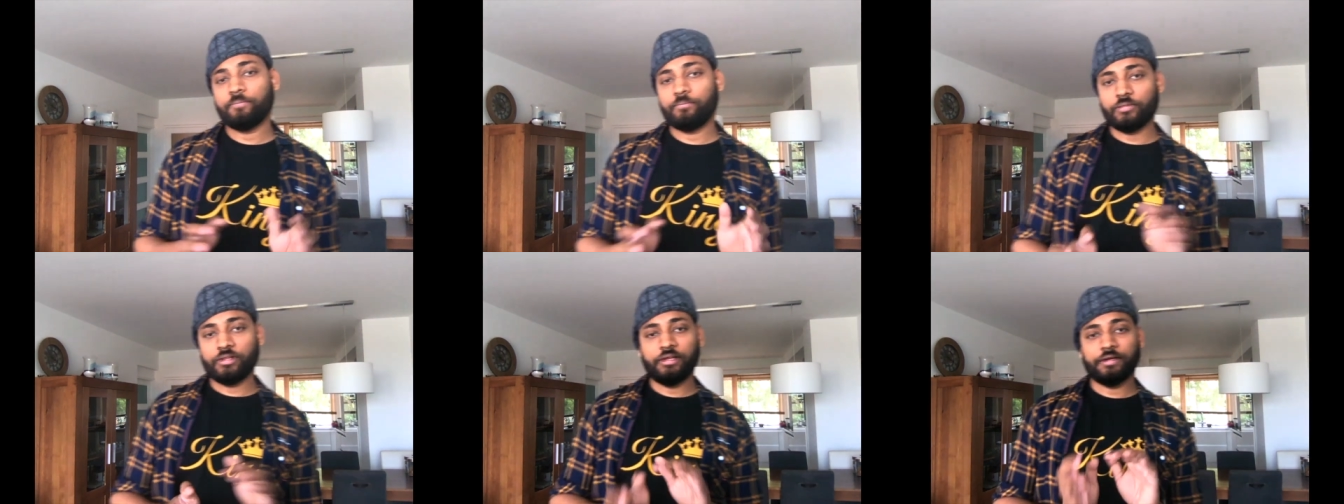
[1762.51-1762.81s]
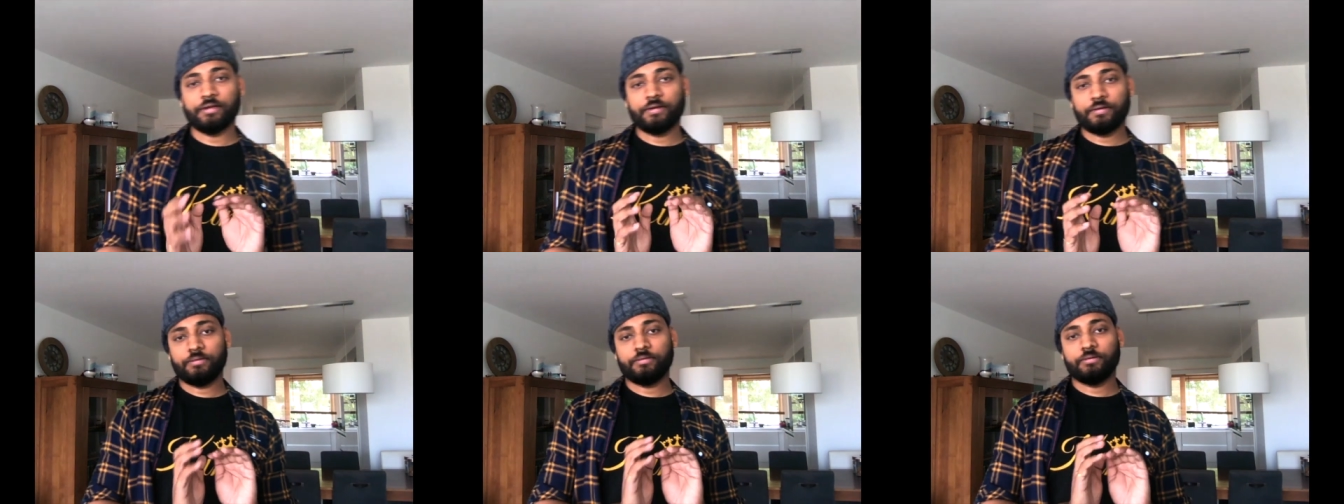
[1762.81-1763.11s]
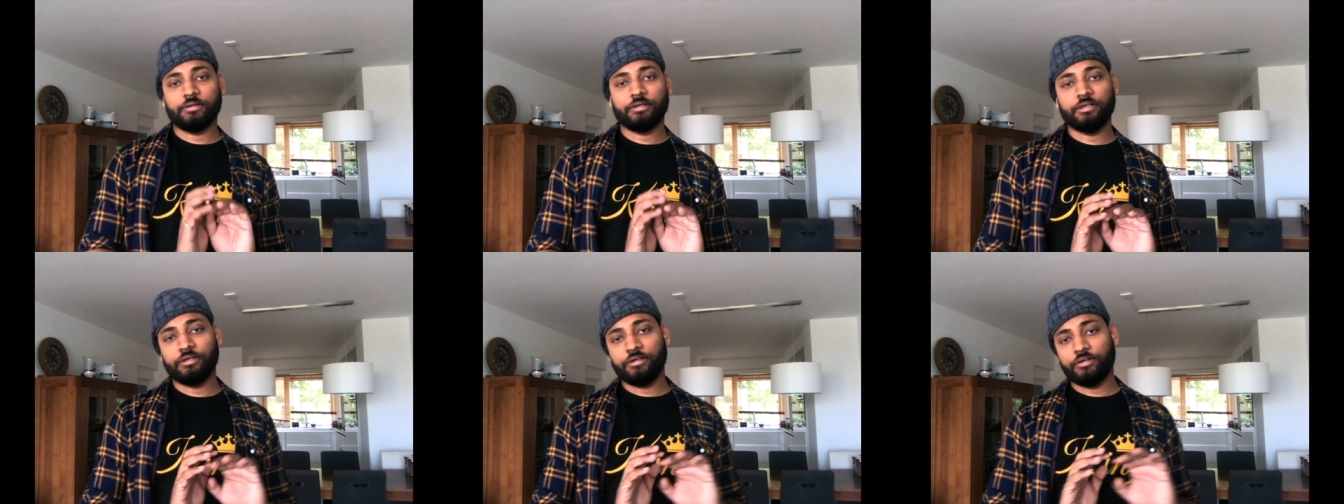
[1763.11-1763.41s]
like
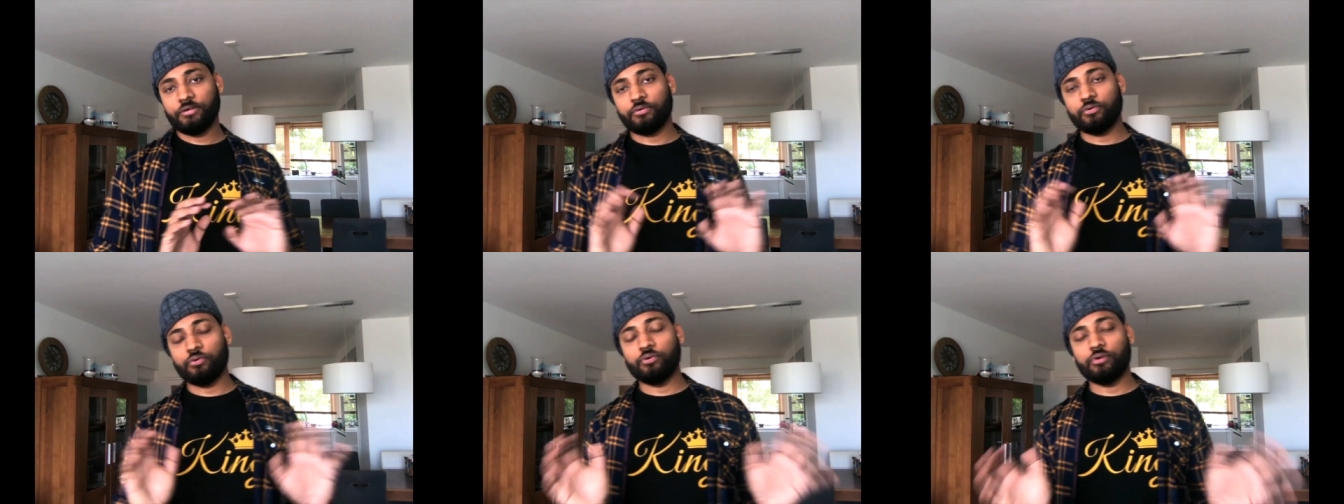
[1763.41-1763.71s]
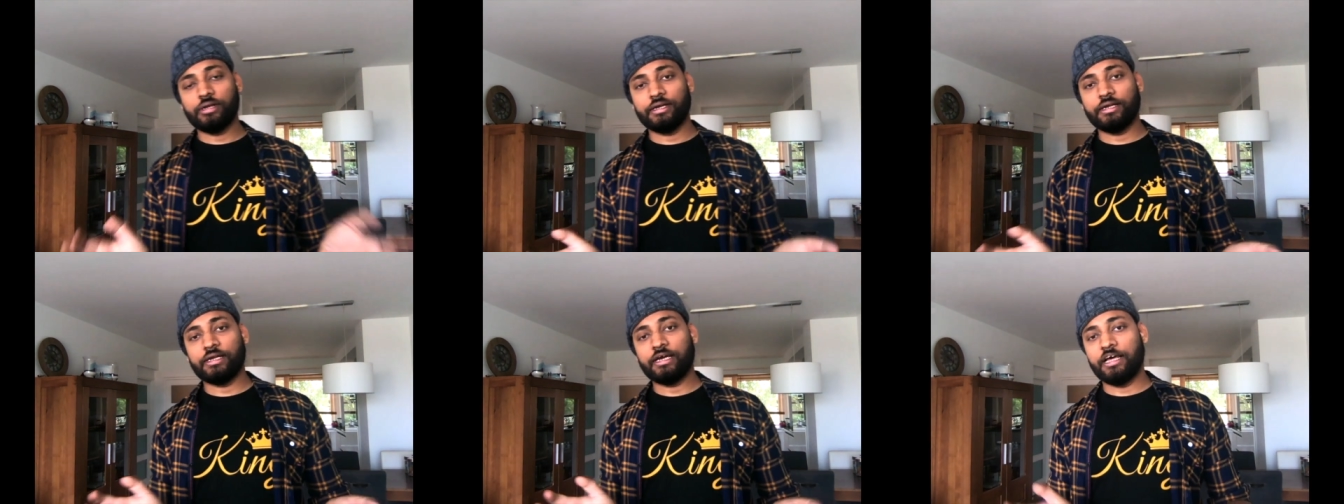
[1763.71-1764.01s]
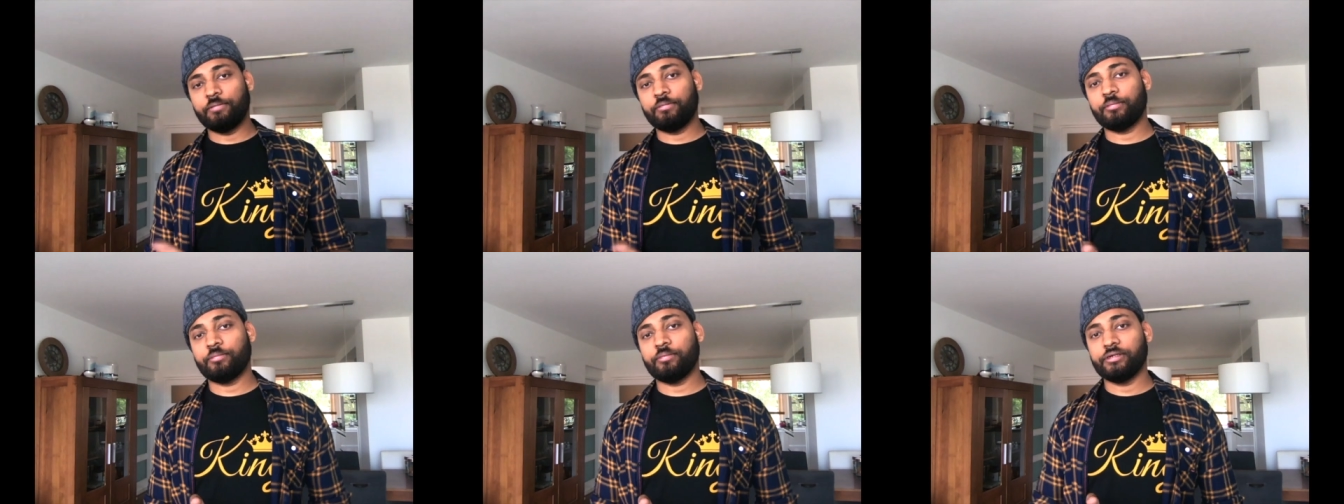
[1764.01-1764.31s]
in your whole
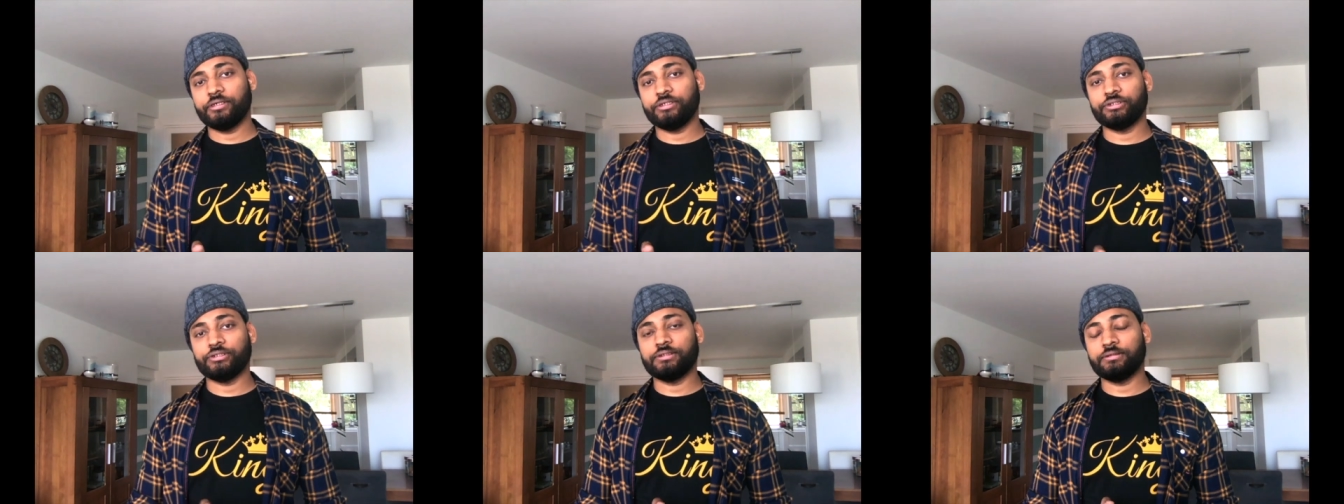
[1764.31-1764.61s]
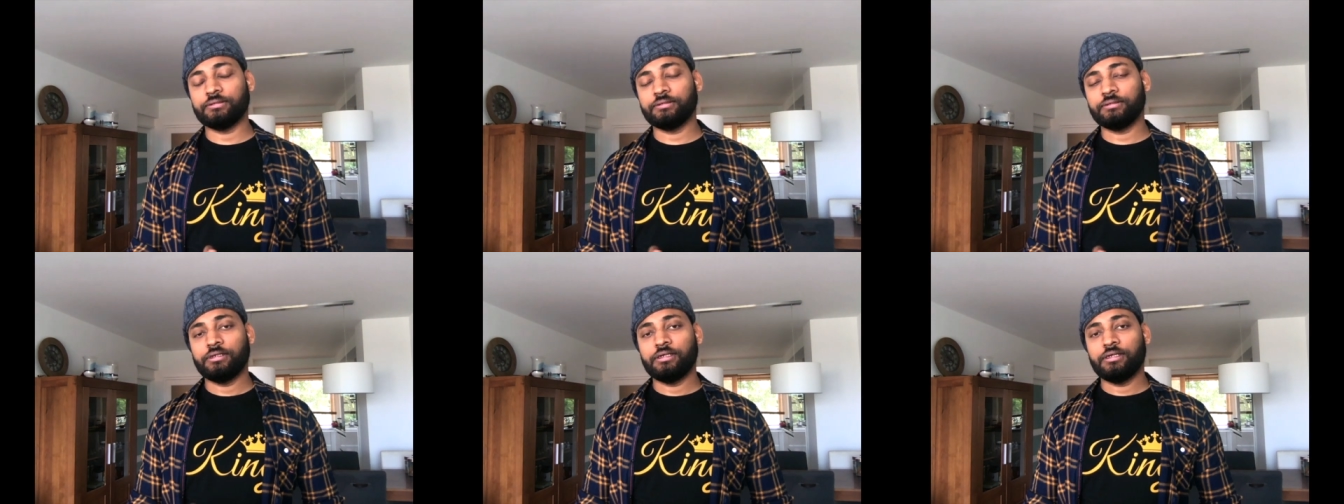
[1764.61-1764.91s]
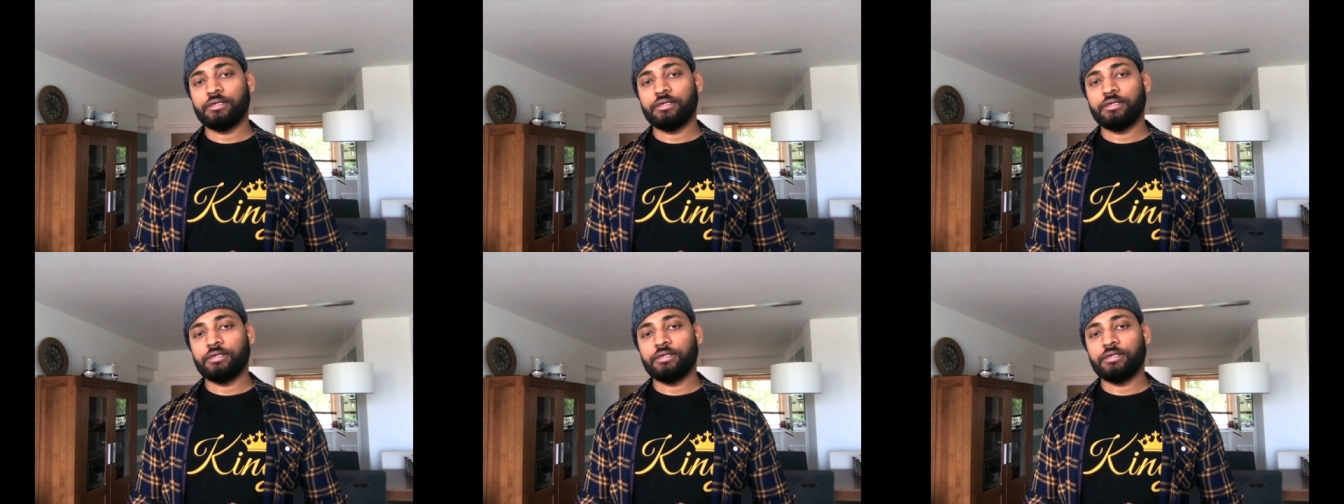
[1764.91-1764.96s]
entire preparation.